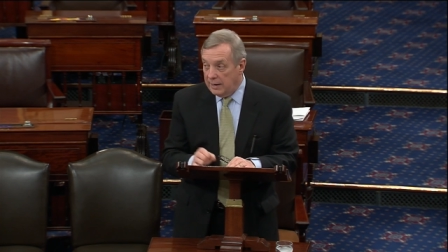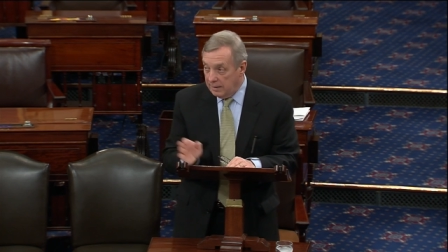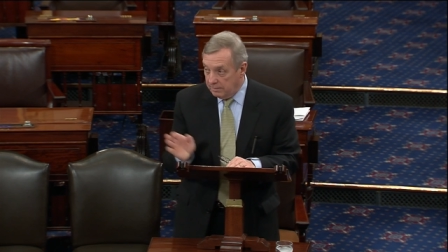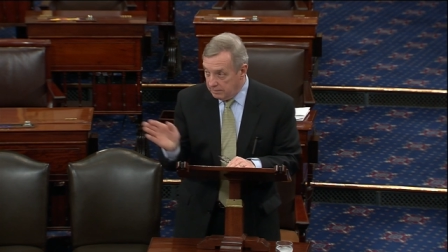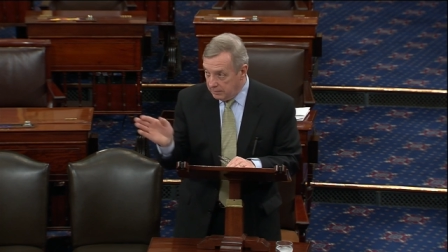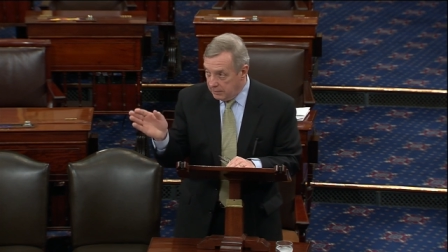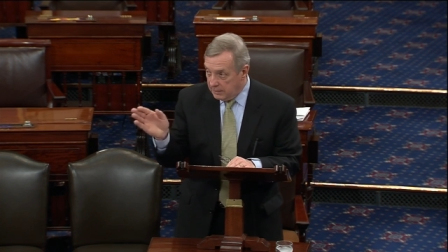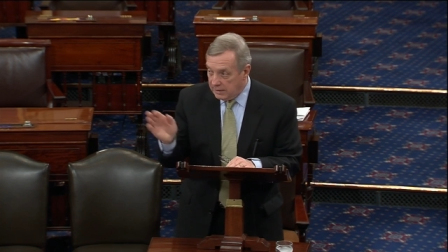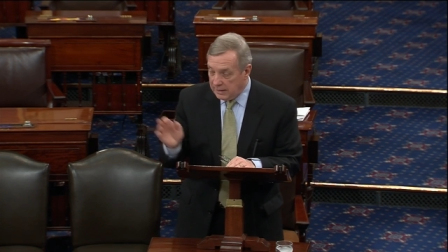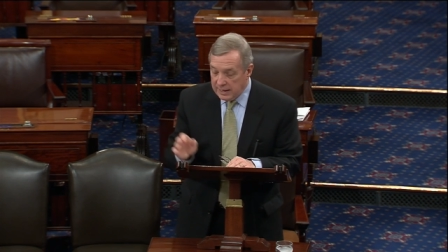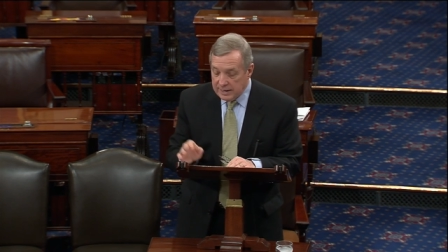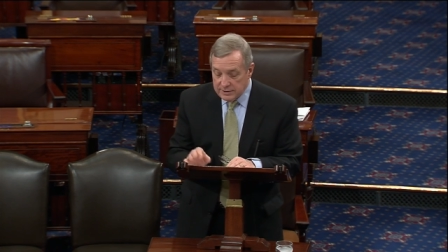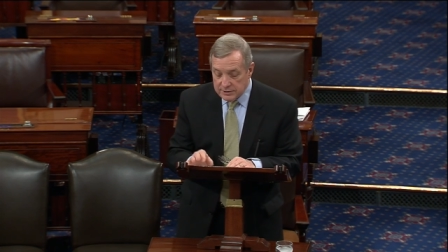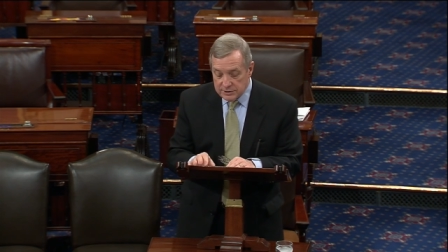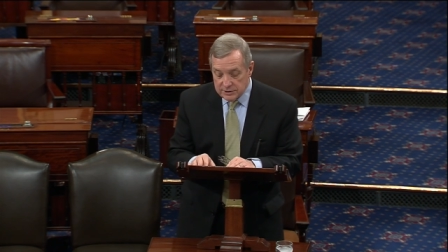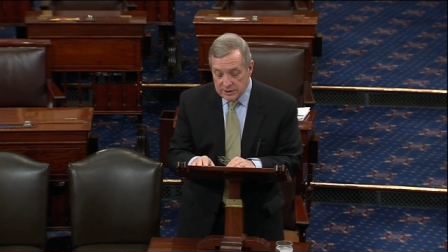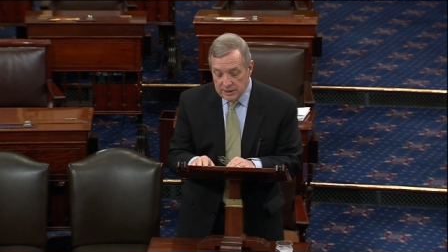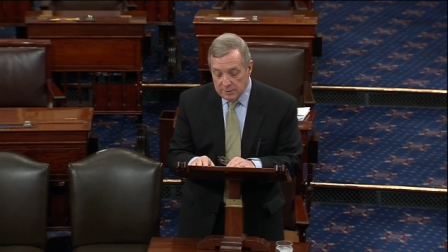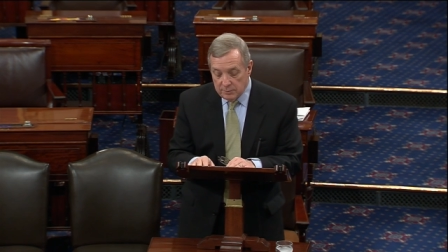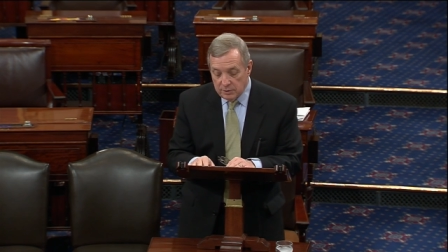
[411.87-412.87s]
I'm glad to
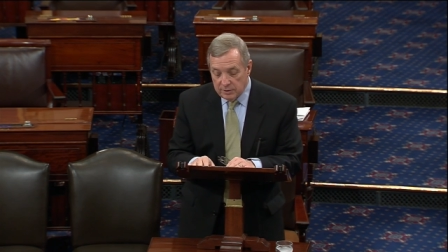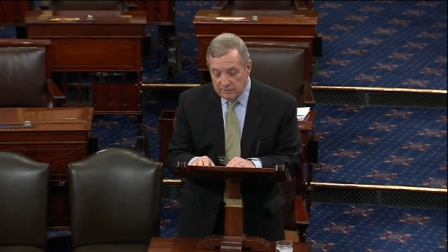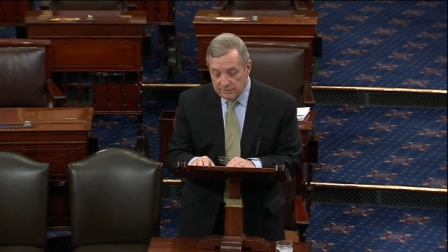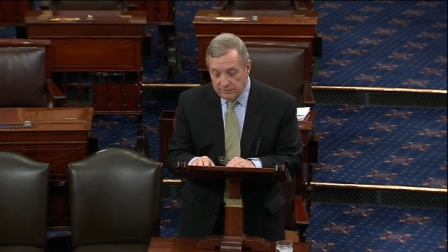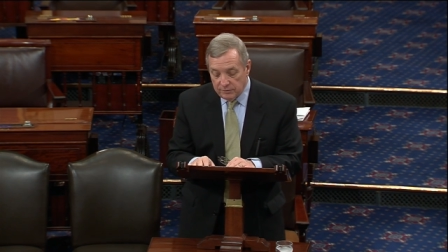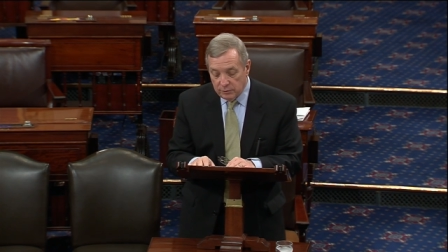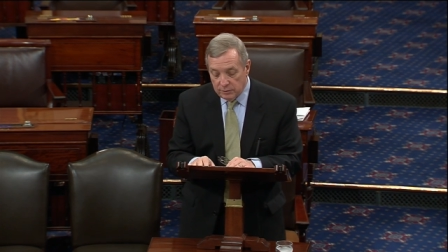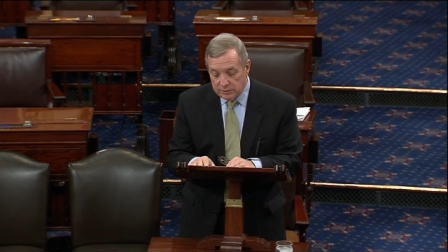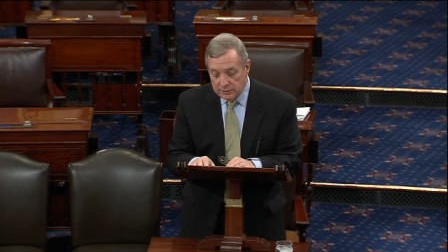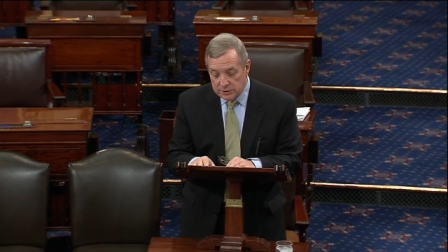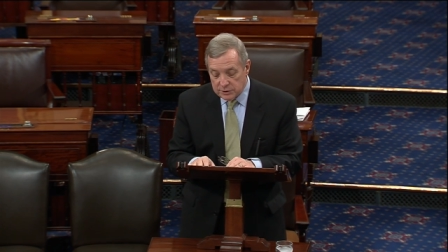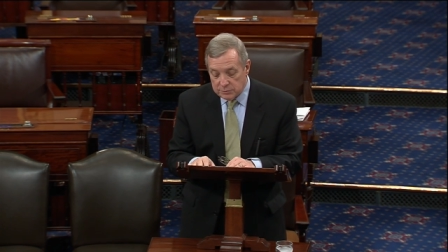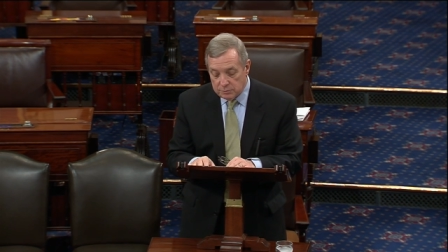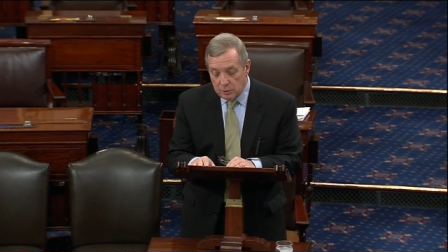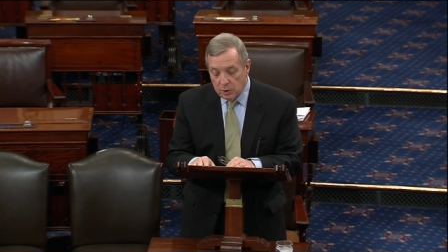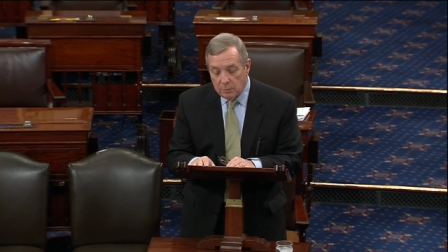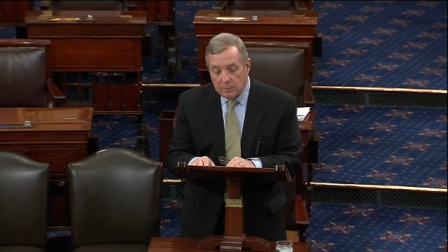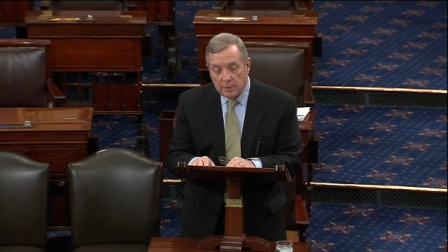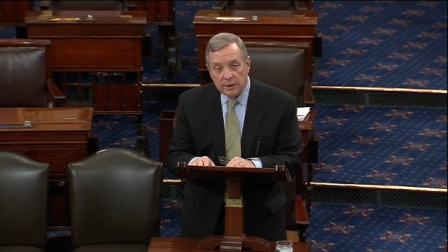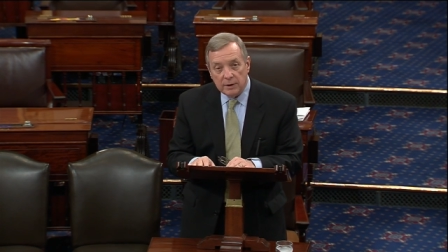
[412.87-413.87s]
see him on the floor at this
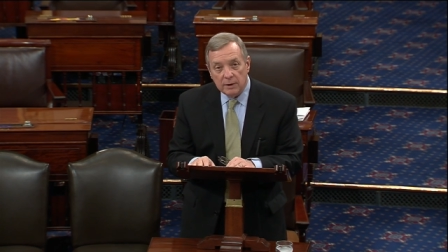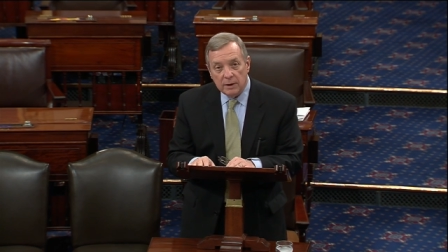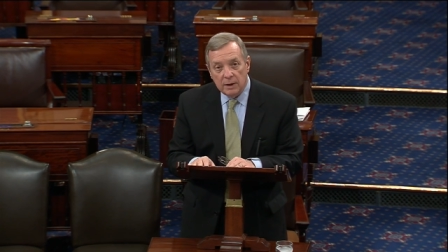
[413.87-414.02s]
moment.